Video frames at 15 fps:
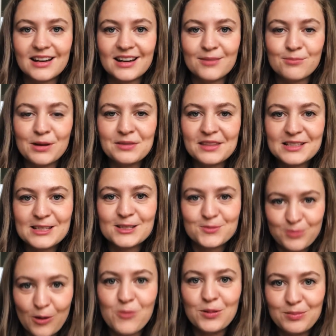But this is
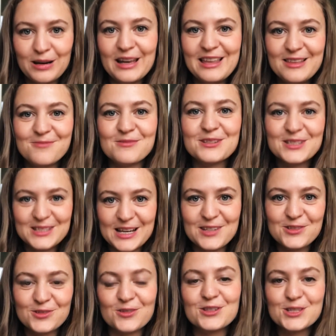probably the most
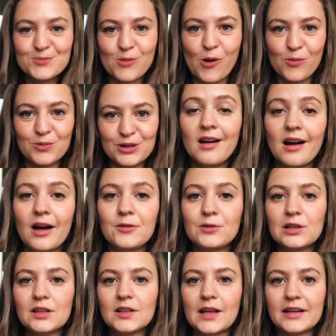dangerous moment. I
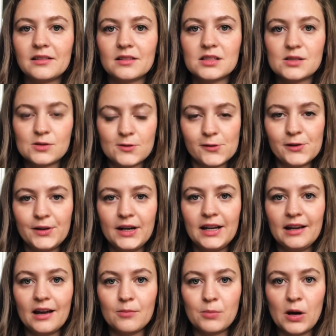really like the
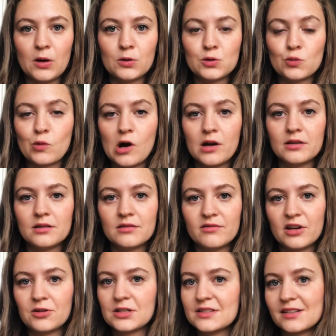story about one
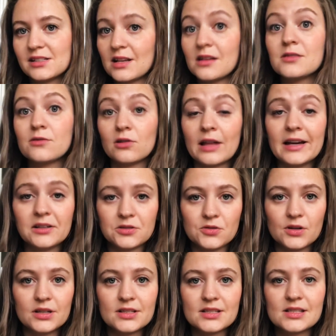very successful
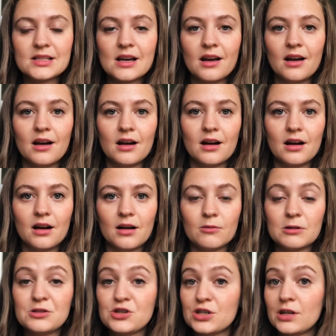actress.
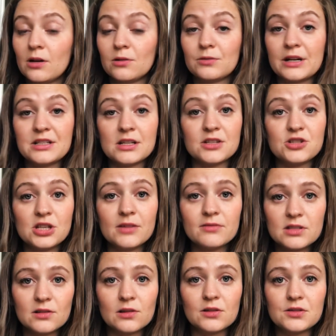When she already achieved
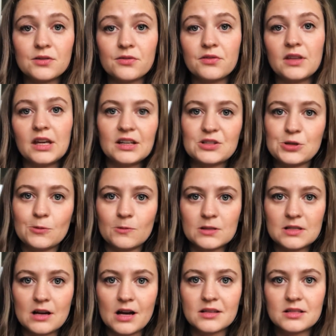a lot of things, she was
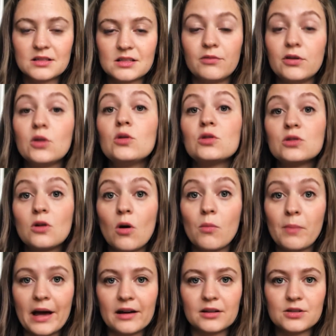asked, if you could go
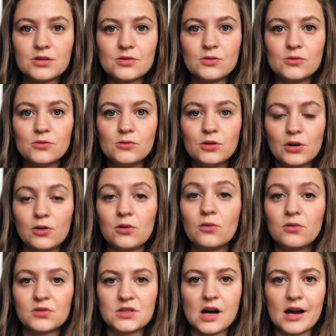back to your
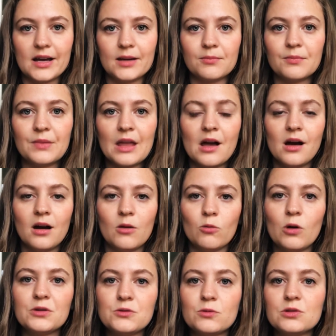youth time,
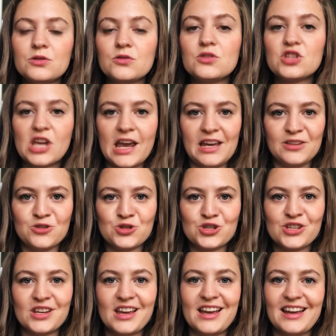what would you change?
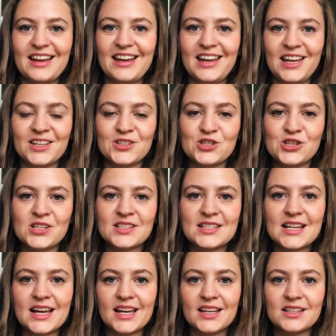And she
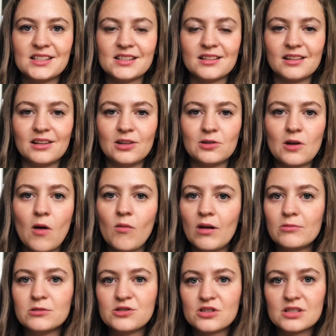said, I
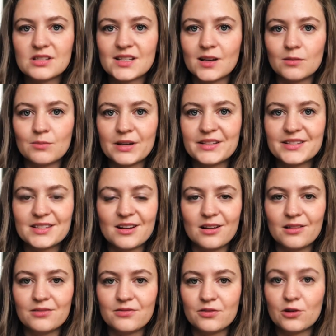would just tell
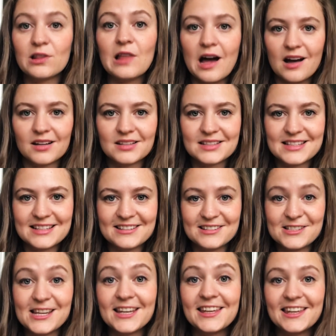myself, relax,
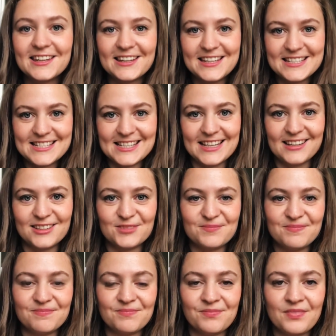take it easy.
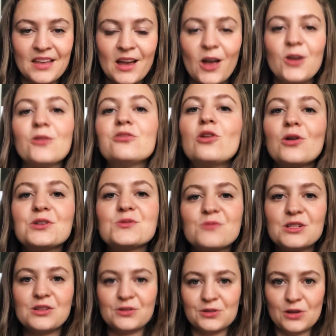And of course,
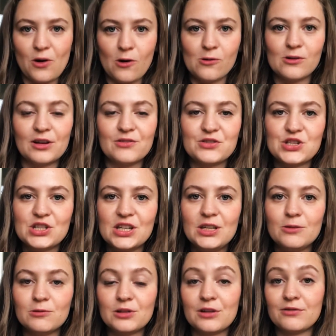we don't know if she
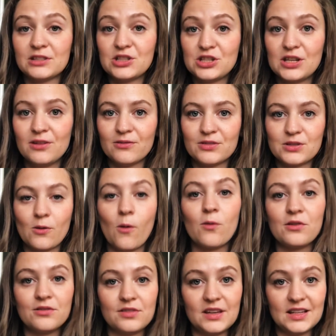would have achieved all
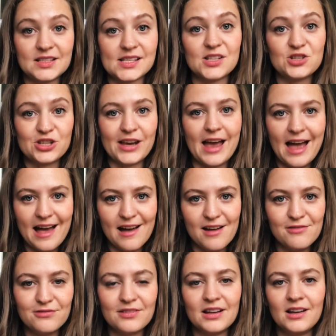the things that she
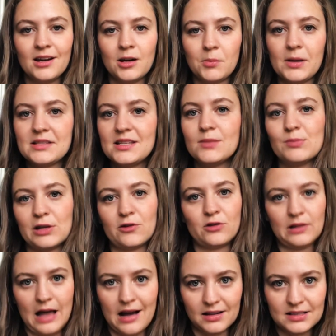have by simply
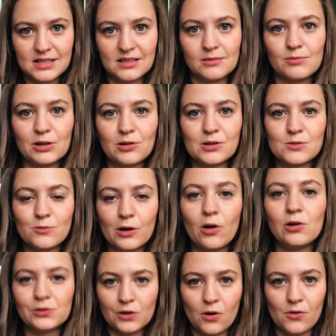relaxing, because we
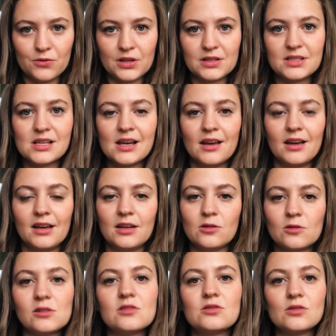all know that in
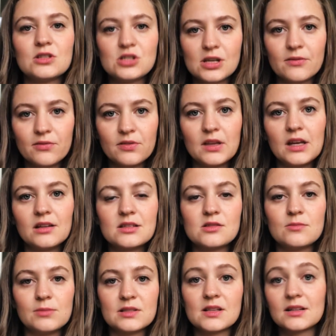order to achieve things, to
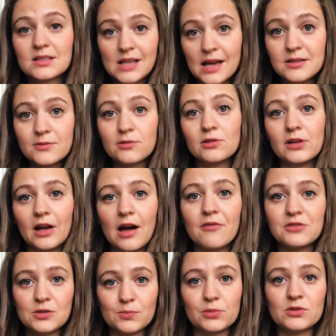be successful, you have
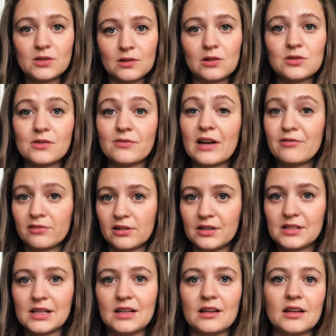to put a lot of
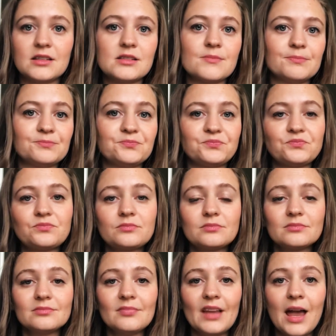effort in it.
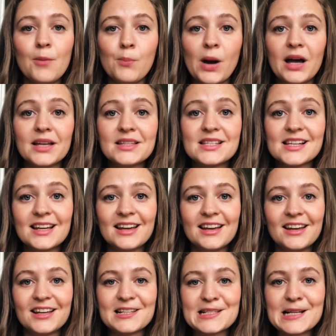But
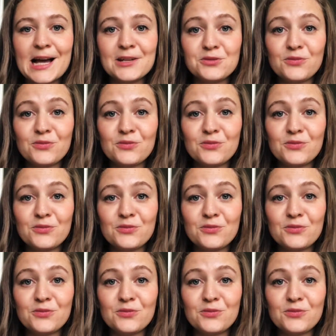it's kind of